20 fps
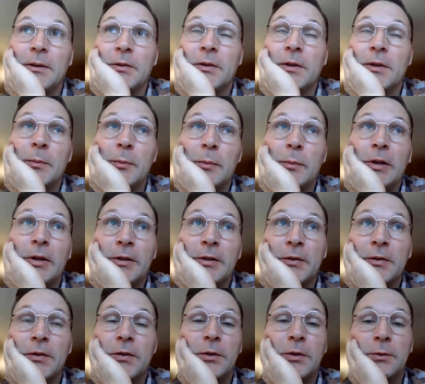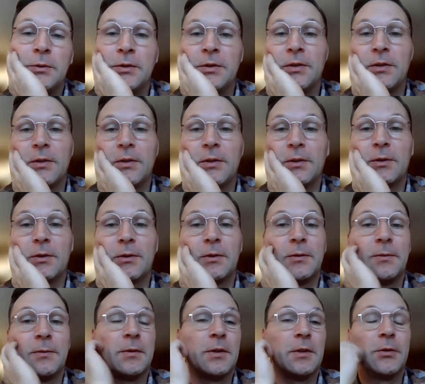some plants don't uh,